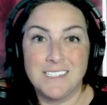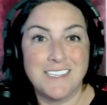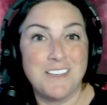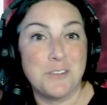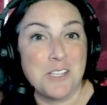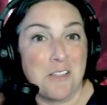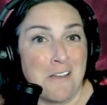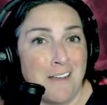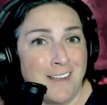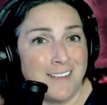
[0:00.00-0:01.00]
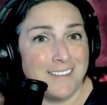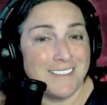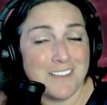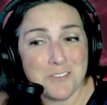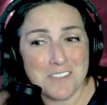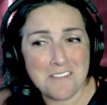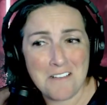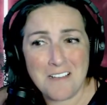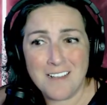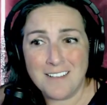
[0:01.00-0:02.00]
it was a lot. It was a
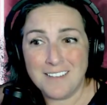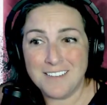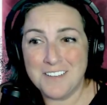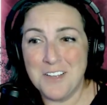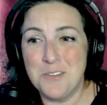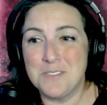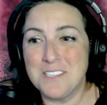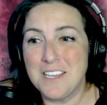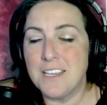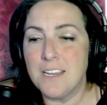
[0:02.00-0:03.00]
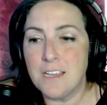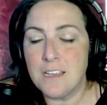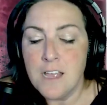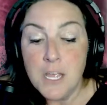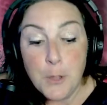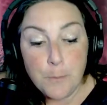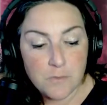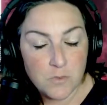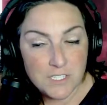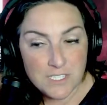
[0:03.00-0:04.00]
lot. It was like getting
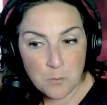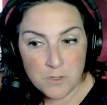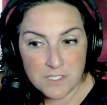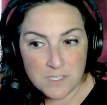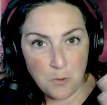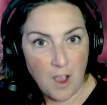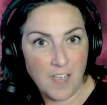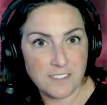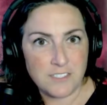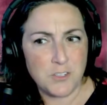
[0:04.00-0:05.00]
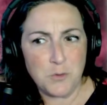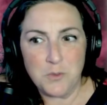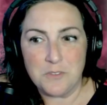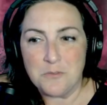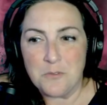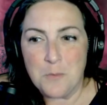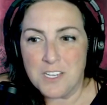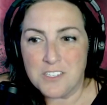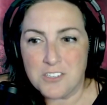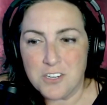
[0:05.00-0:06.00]
when someone surprises you with
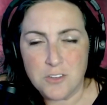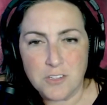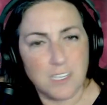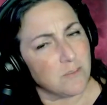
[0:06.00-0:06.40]
information and you're like,